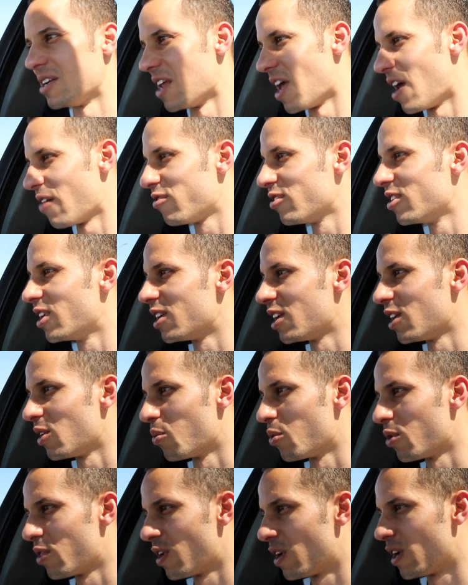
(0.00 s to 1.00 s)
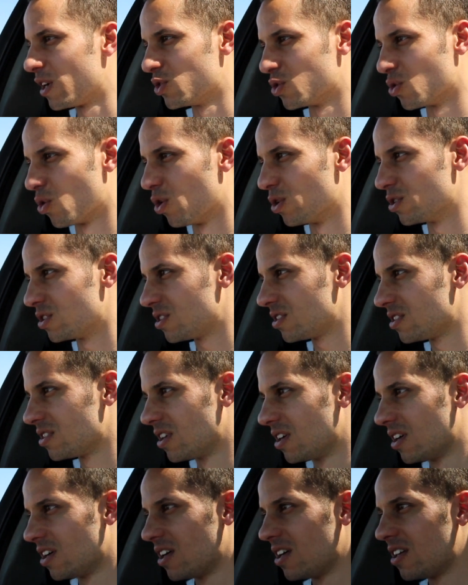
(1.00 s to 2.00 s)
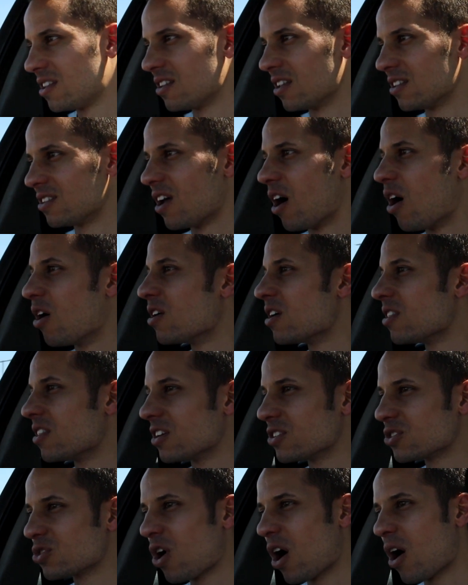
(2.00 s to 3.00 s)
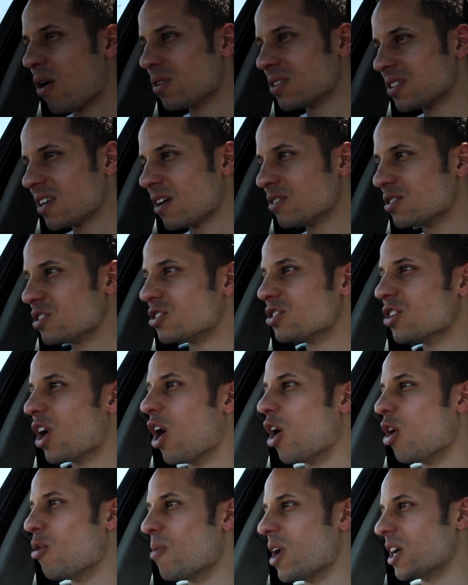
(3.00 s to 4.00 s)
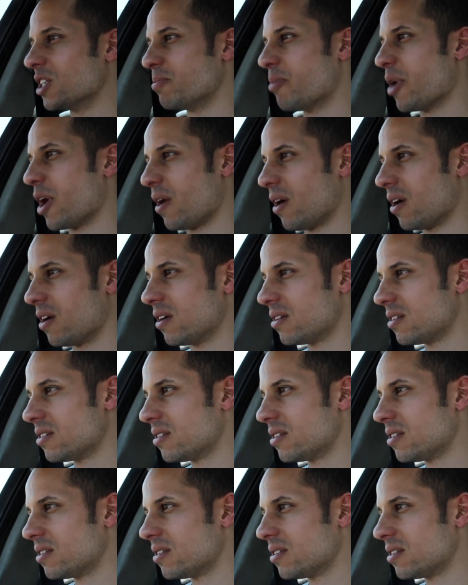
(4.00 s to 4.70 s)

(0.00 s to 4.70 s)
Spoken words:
definitely with an exhaust, the tone in this car will sound so much better.